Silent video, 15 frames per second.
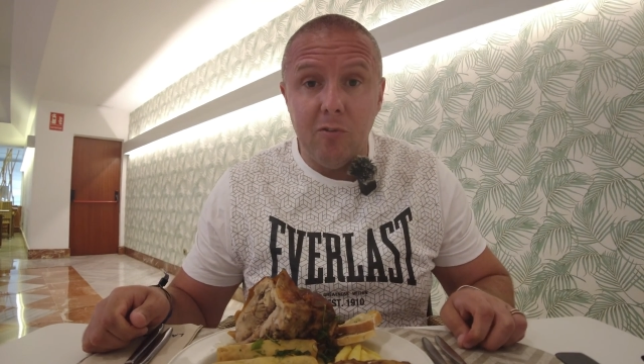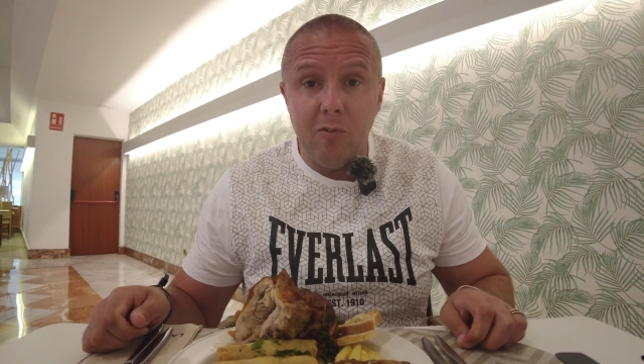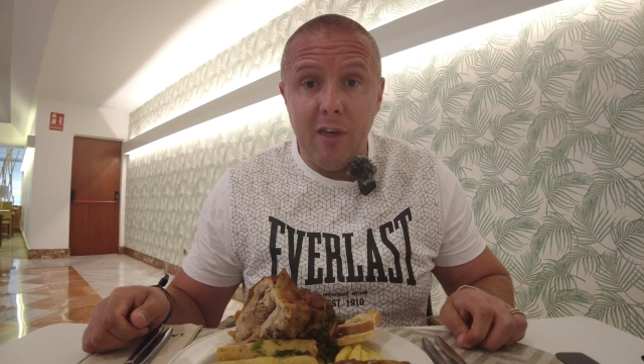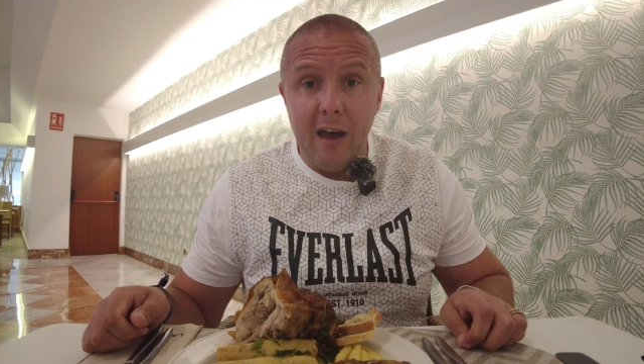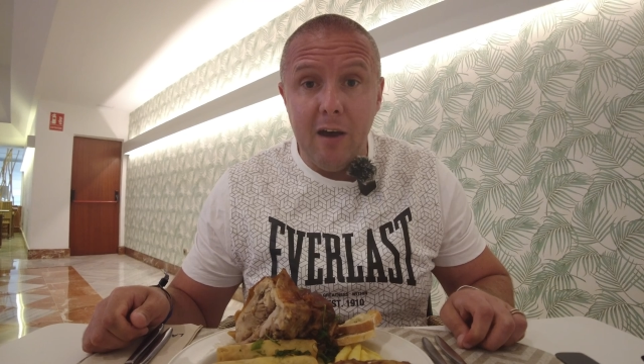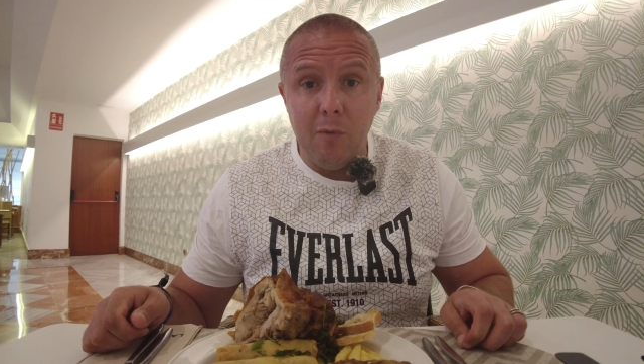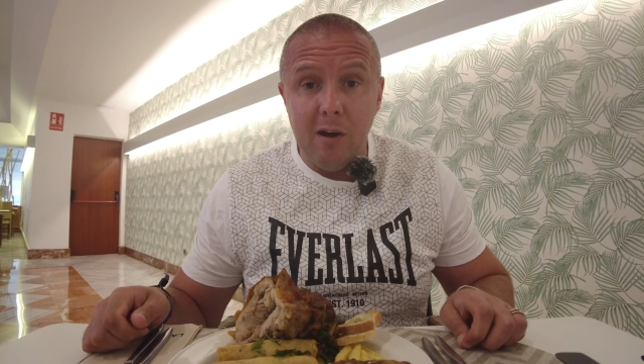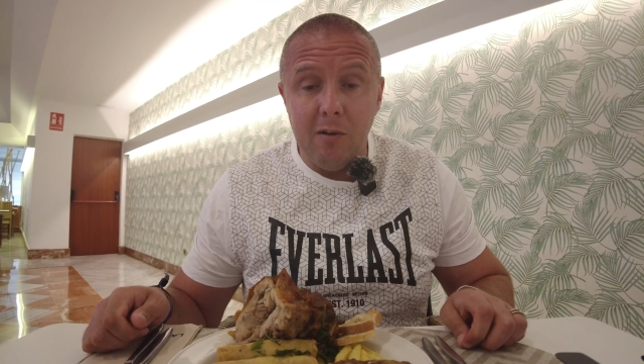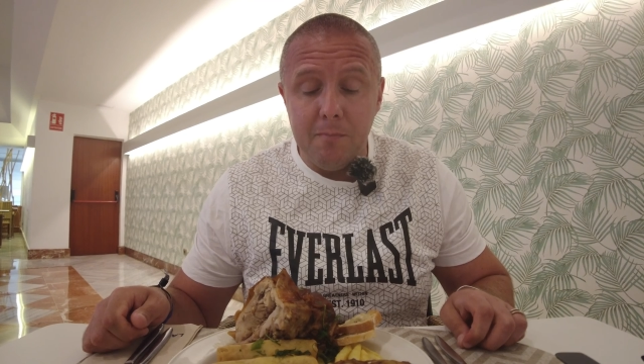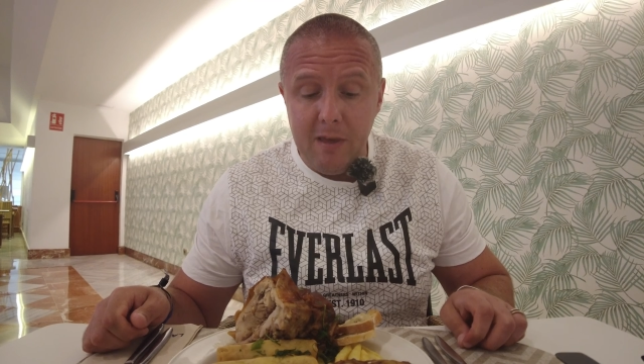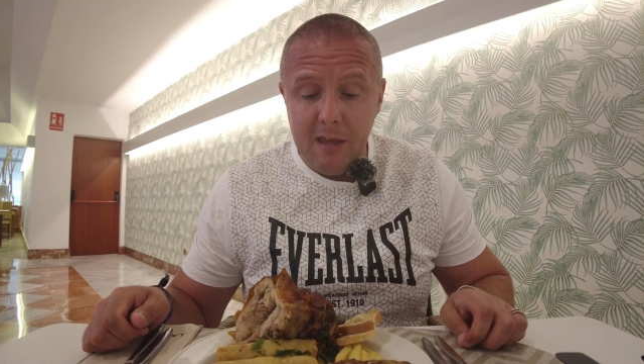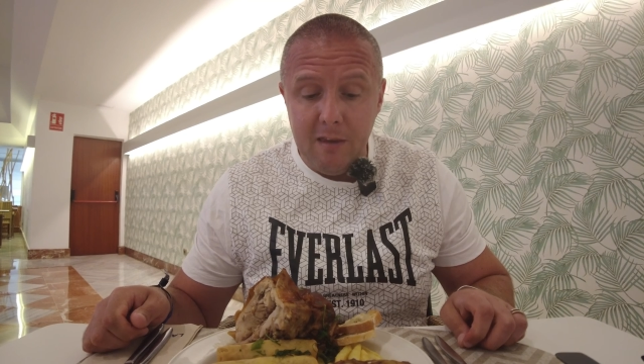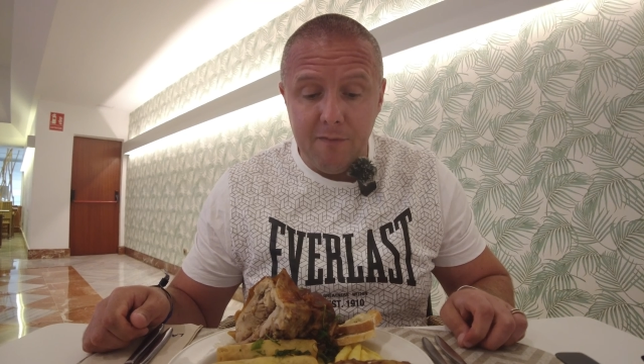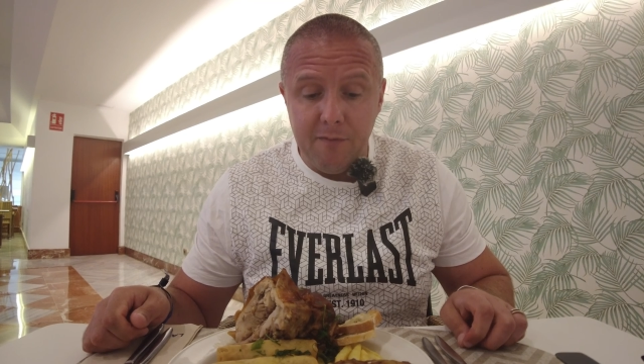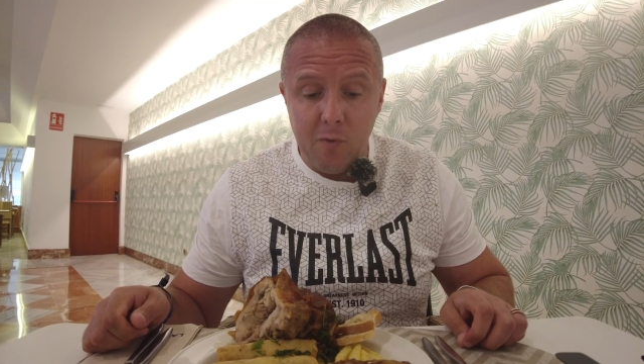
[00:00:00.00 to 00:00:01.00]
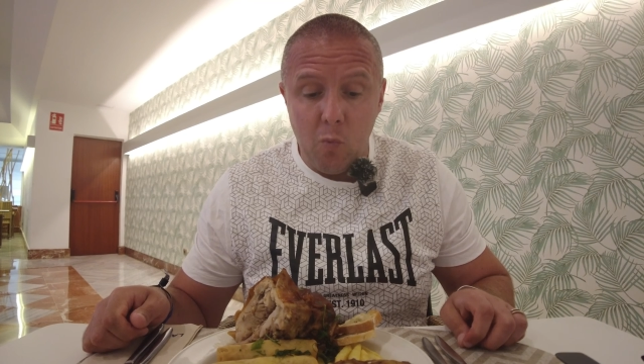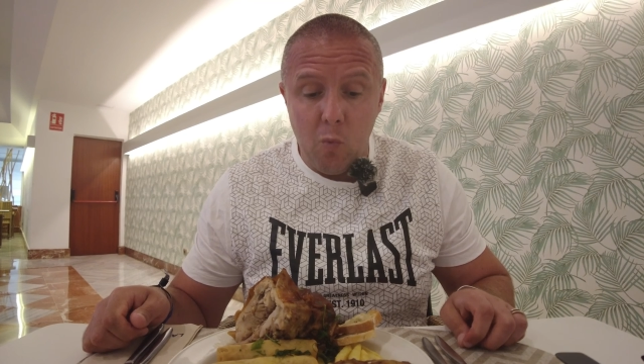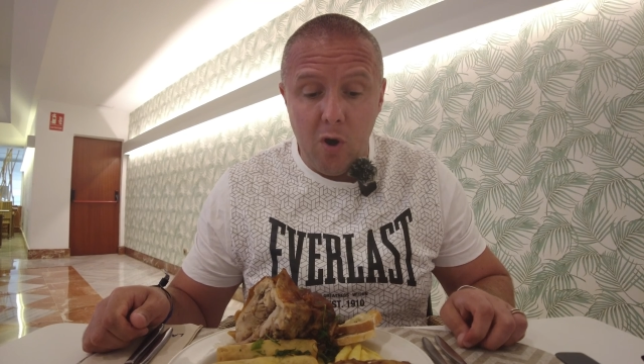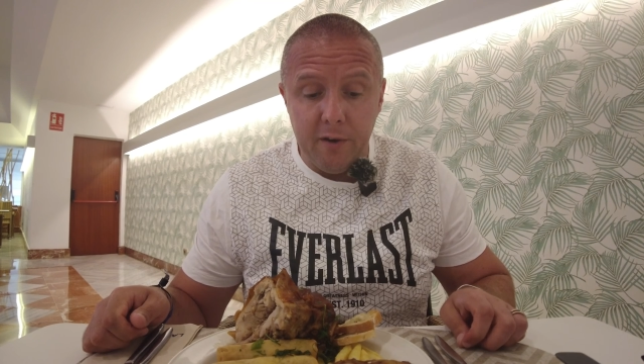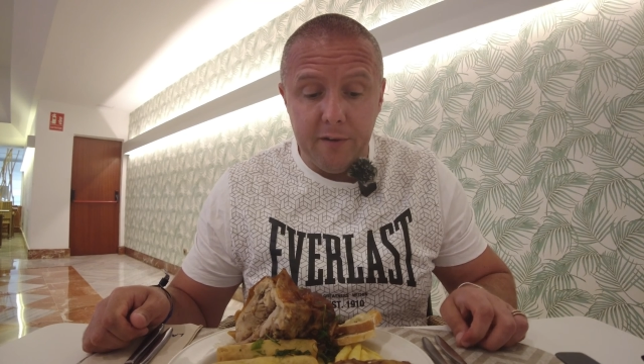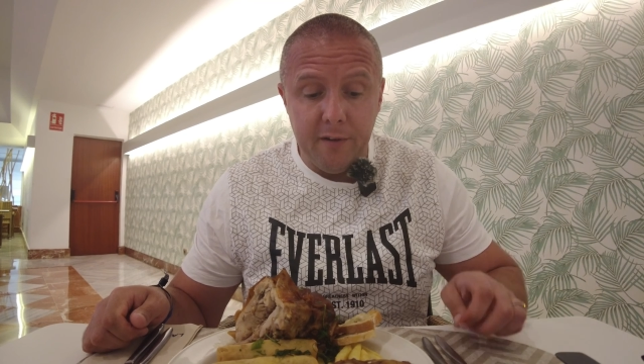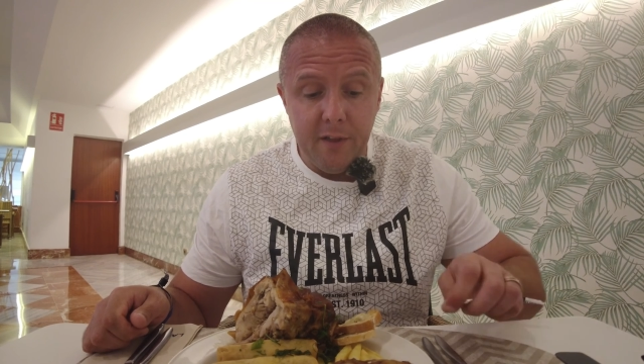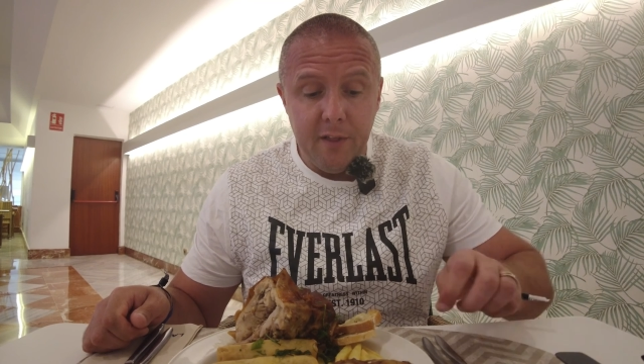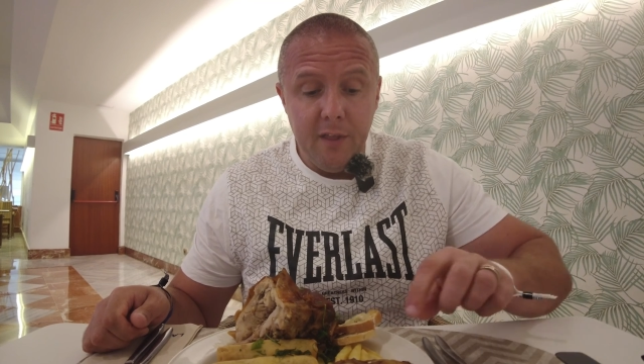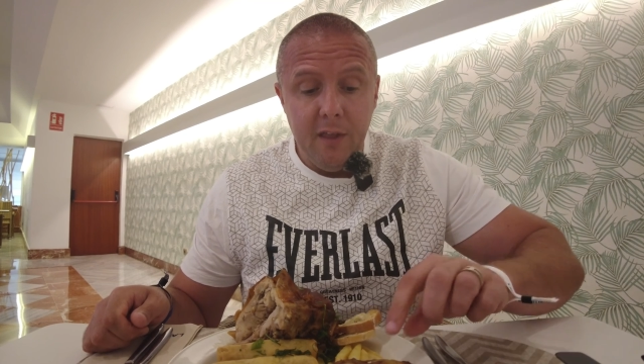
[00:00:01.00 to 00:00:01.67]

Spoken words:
all that. Well, me for one.